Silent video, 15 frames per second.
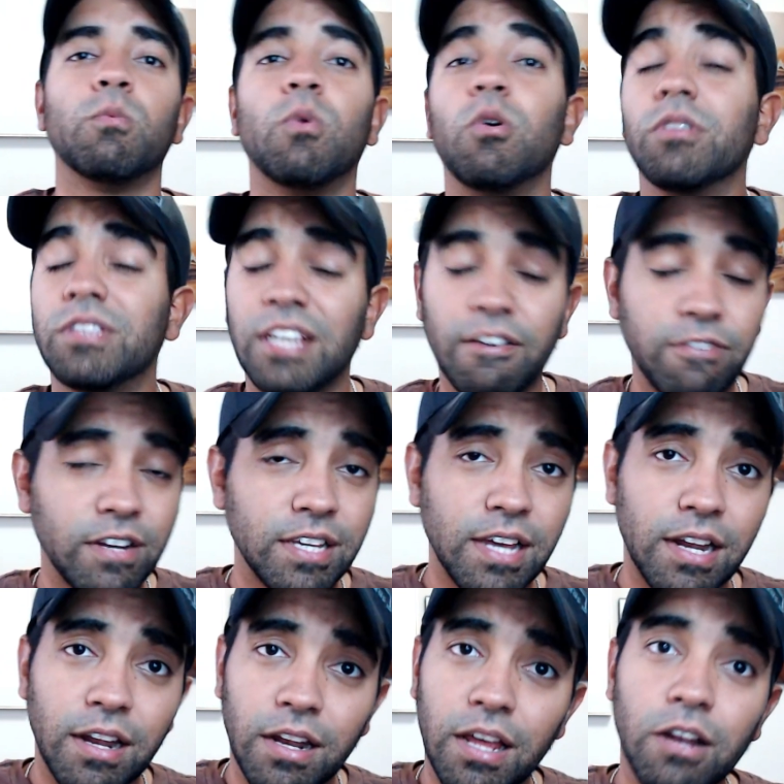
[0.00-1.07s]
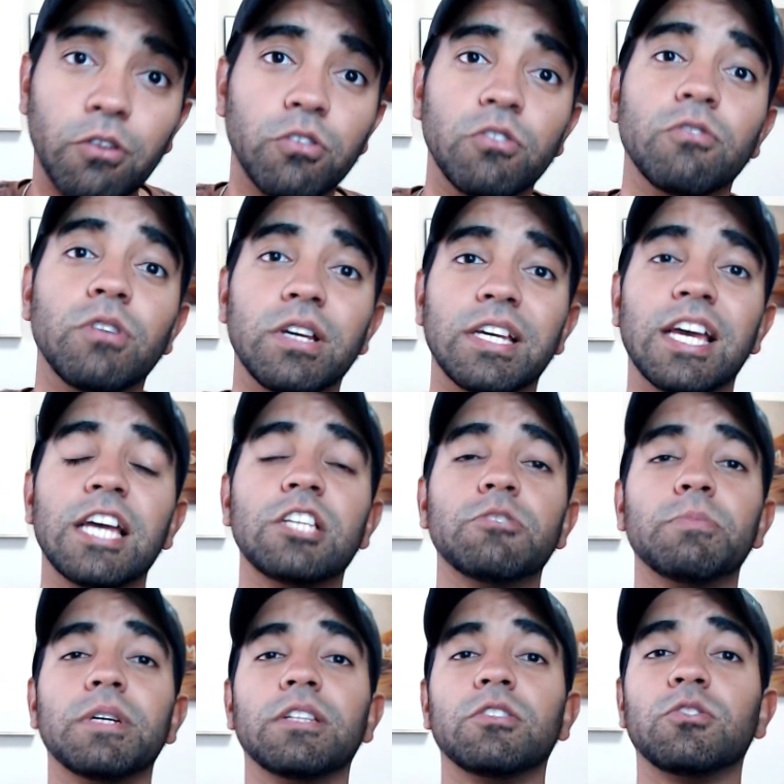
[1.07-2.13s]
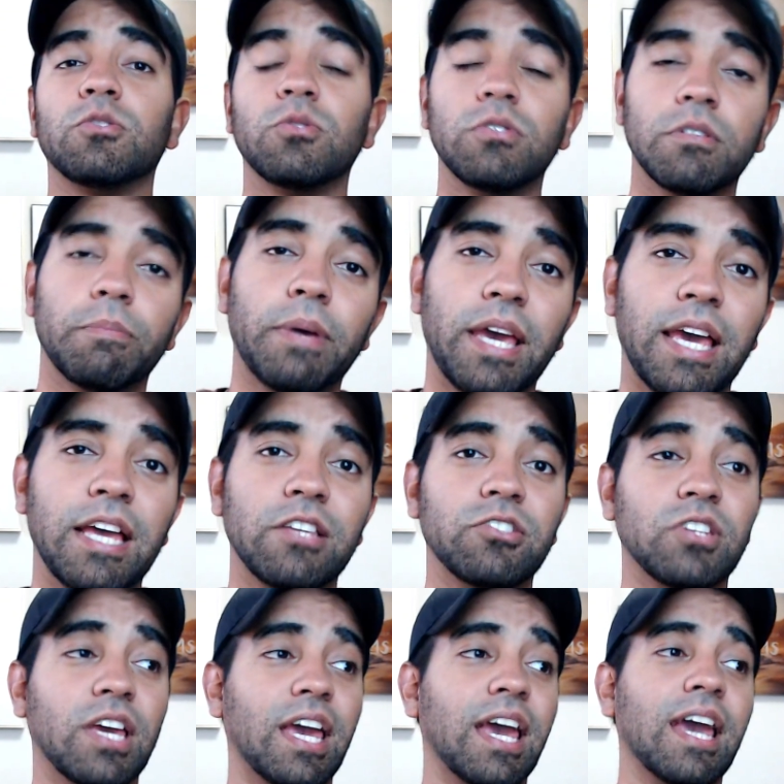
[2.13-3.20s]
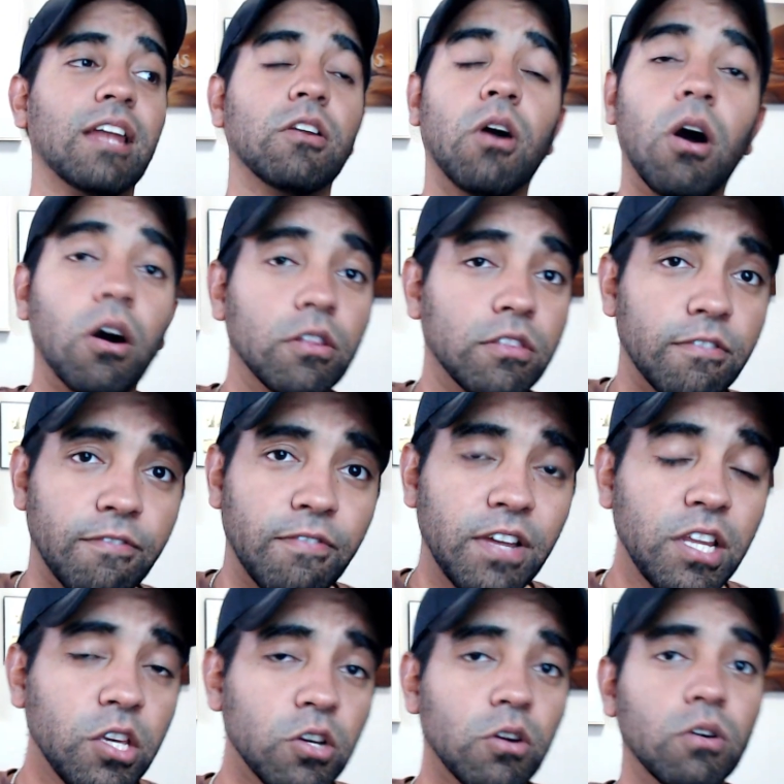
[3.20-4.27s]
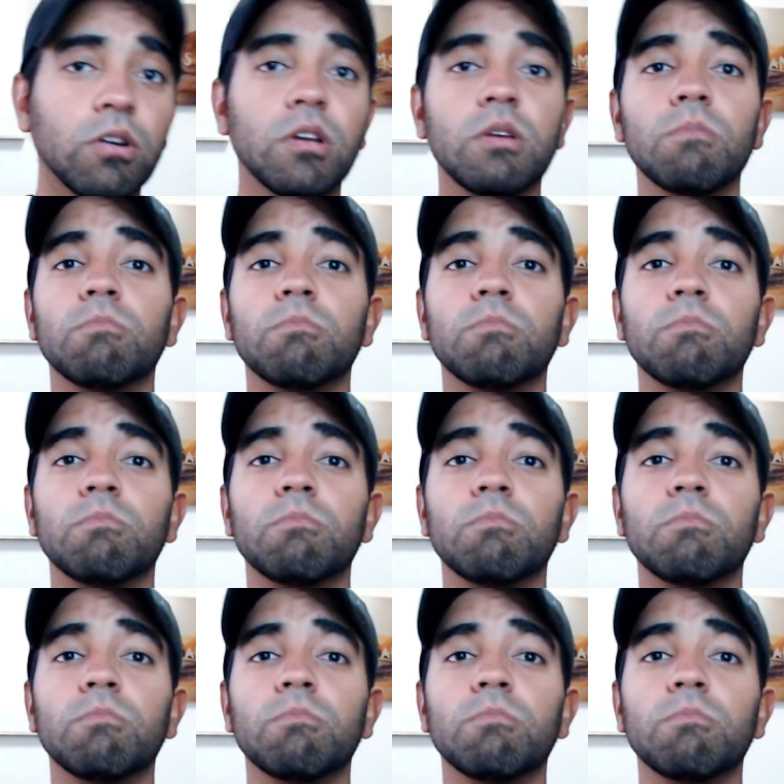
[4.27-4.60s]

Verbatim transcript: Well, it definitely got a lot of new engagement to the page and on the video.